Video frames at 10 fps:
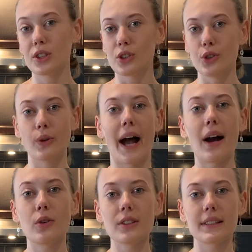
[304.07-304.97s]
to 2
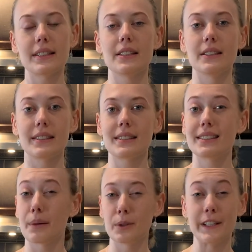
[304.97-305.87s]
hours until it's
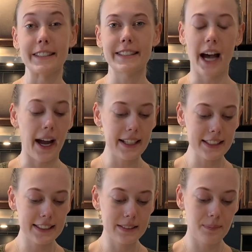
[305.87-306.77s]
doubled in
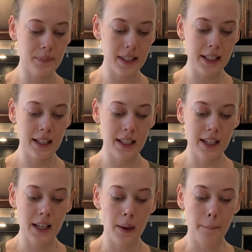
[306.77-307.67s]
size.
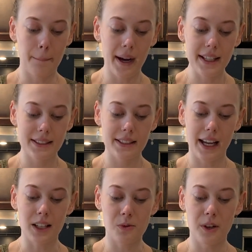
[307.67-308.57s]
But
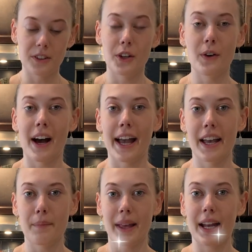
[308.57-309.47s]
as we all know, I
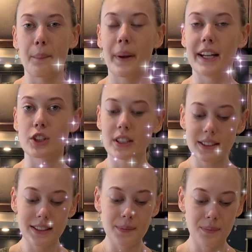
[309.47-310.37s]
am
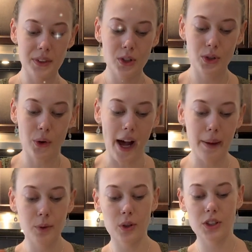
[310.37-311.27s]
impatient. So
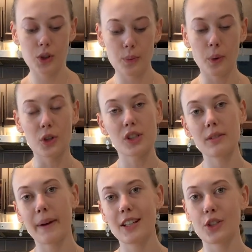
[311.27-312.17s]
I'm going to
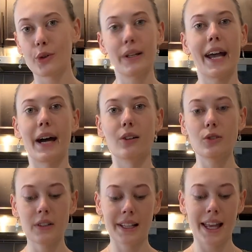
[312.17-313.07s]
portion my dough
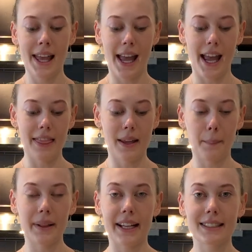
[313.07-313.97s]
now and
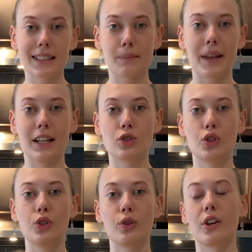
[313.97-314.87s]
then place them
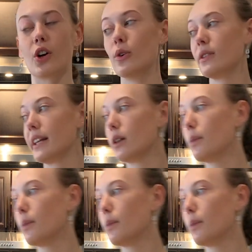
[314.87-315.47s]
into their own little